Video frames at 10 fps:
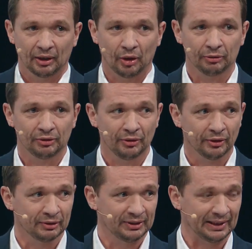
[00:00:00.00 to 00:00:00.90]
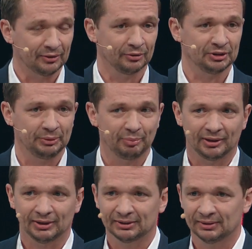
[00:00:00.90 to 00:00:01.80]
on the technology
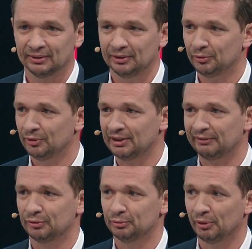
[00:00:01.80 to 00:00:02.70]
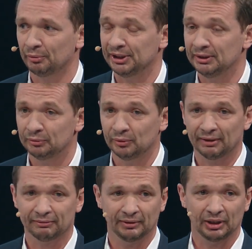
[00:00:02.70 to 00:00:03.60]
part, you don't have to worry. We
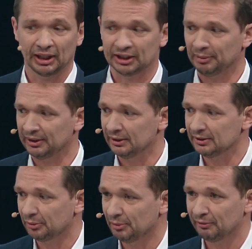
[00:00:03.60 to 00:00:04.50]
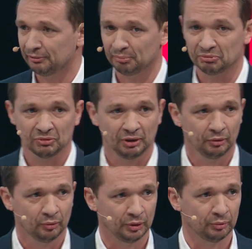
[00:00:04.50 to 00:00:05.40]
have experience coming from,
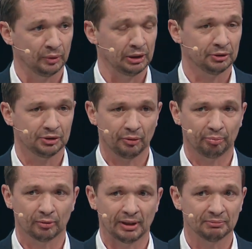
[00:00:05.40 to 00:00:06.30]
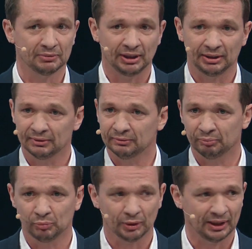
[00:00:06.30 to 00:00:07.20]
we launched a program in
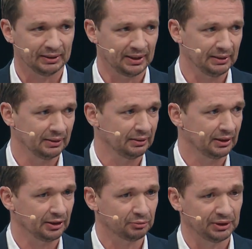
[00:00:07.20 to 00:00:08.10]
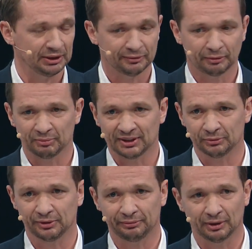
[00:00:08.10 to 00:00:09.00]
more than 10 countries, from
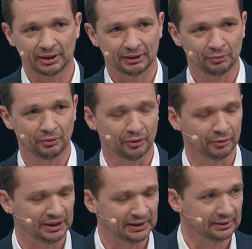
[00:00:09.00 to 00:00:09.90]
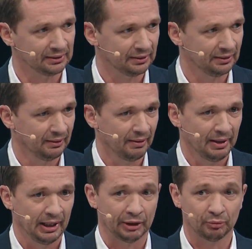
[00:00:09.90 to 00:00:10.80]
South Africa to the Nordics,
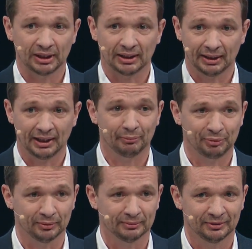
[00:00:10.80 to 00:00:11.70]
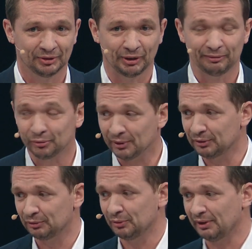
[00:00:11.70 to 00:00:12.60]
and we can help you. So if you want
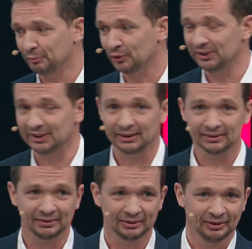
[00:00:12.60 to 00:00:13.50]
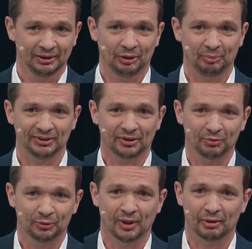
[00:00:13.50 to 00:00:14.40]
to have more details, please come
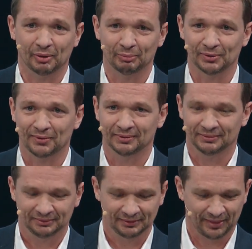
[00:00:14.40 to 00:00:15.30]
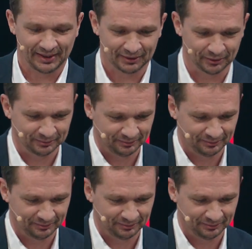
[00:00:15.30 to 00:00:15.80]
to our booth. Thank you.